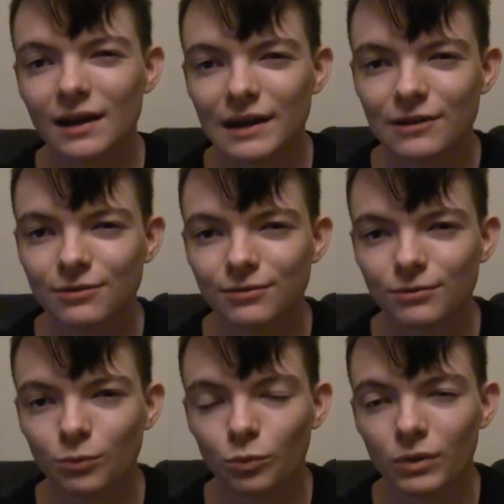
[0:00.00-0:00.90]
if
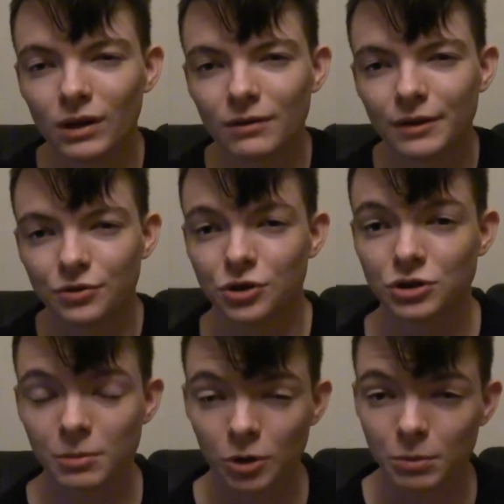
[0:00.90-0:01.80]
there are
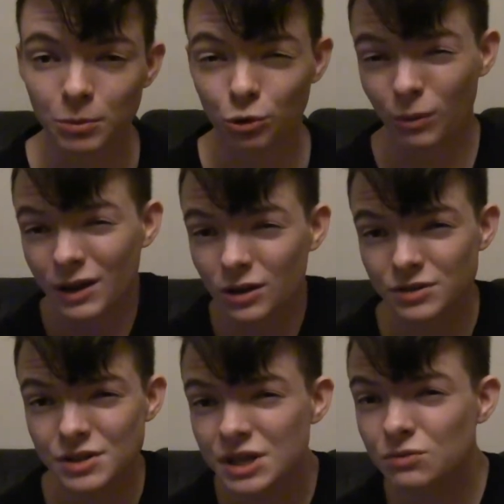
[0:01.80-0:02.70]
neurotypical people writing
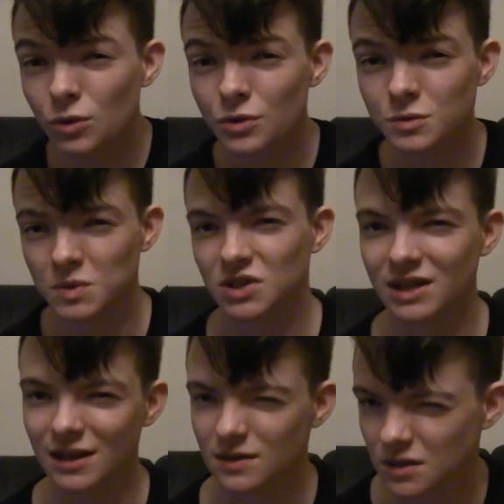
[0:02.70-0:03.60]
autistic roles, which
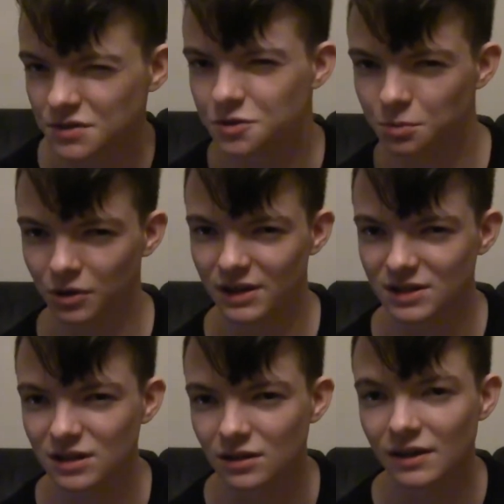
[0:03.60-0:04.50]
like isn't super
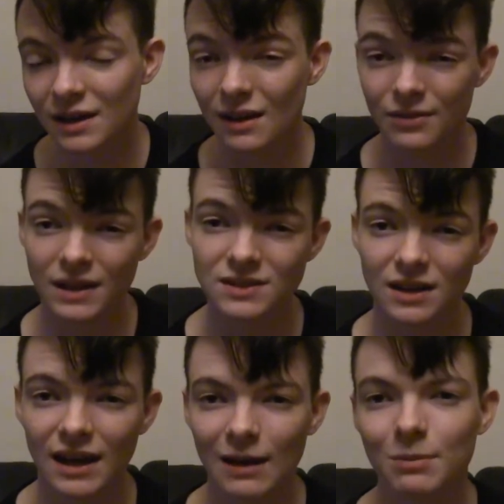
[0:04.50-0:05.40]
ideal, if that's
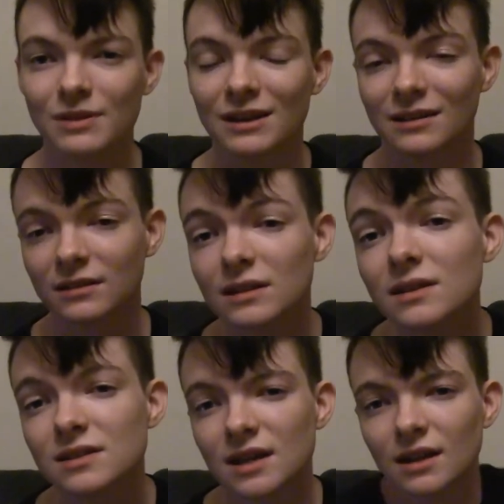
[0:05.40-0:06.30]
gonna happen, then at
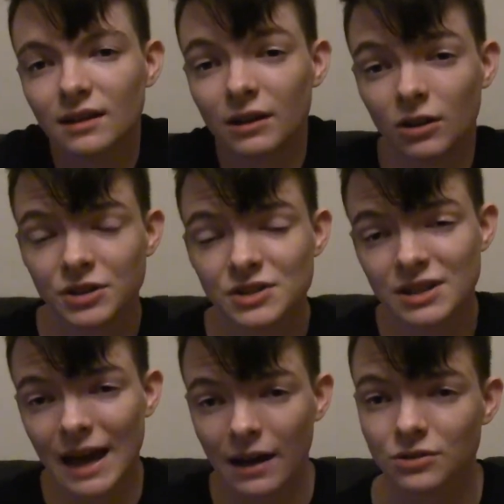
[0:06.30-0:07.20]
least let an
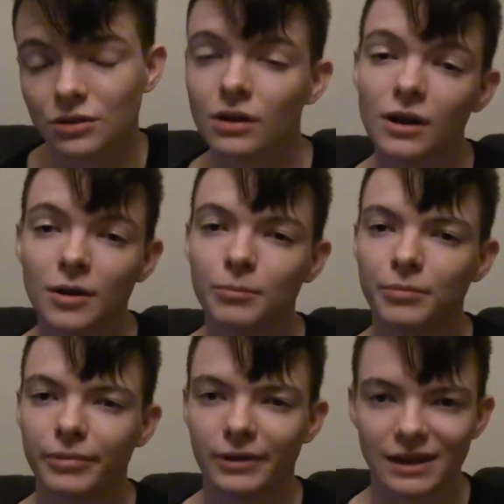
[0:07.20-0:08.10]
autistic actor
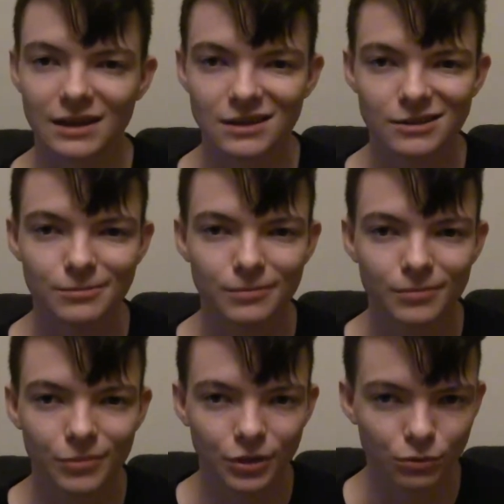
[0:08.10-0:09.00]
play
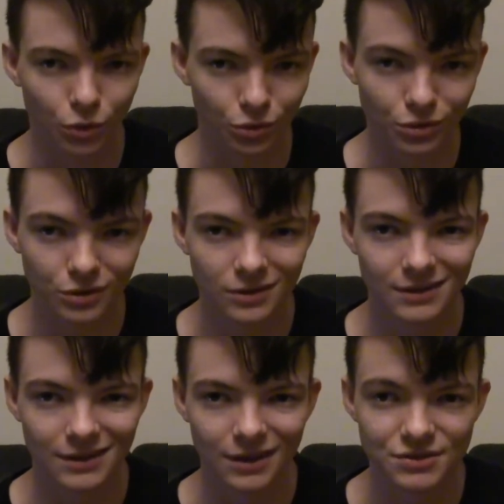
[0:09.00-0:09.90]
the role
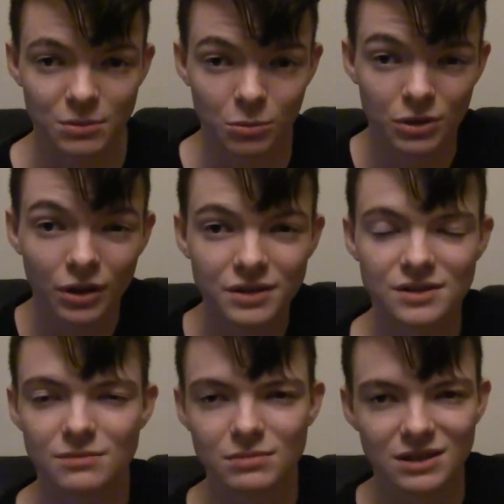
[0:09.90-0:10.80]
of someone with
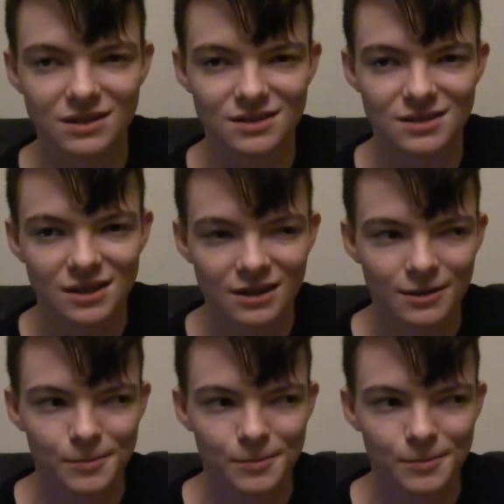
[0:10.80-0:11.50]
autism, because